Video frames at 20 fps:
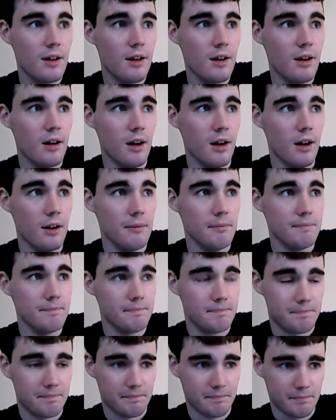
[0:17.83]

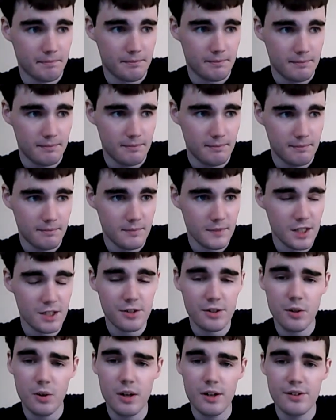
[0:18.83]

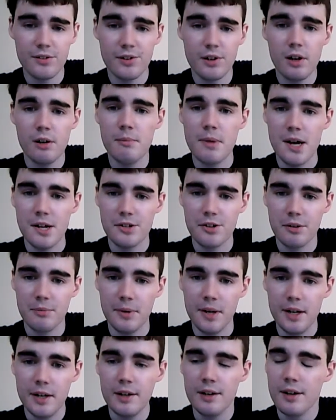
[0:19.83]
So I saw Magic
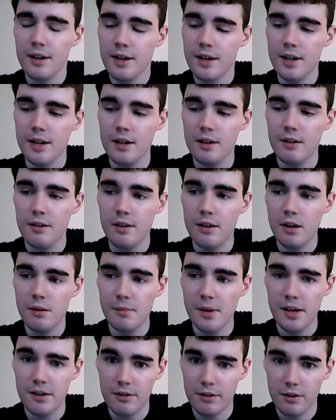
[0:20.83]
Mike and The
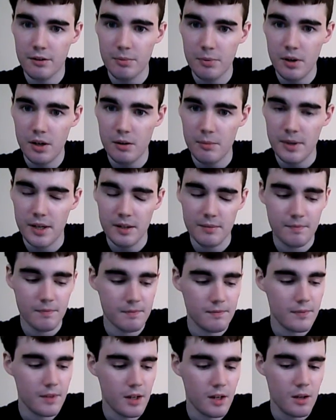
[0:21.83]
Amazing Spider-Man.
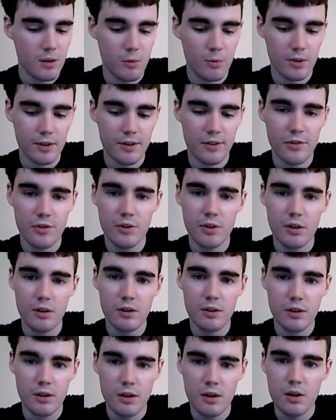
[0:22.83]
We're gonna
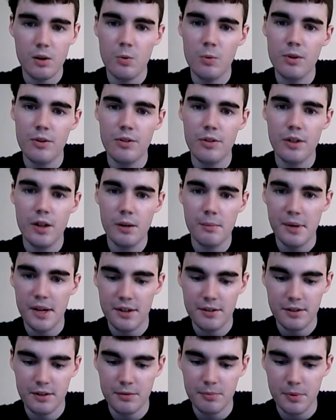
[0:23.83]
start with The
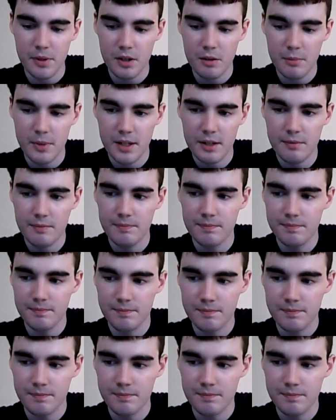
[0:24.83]
Amazing Spider-Man.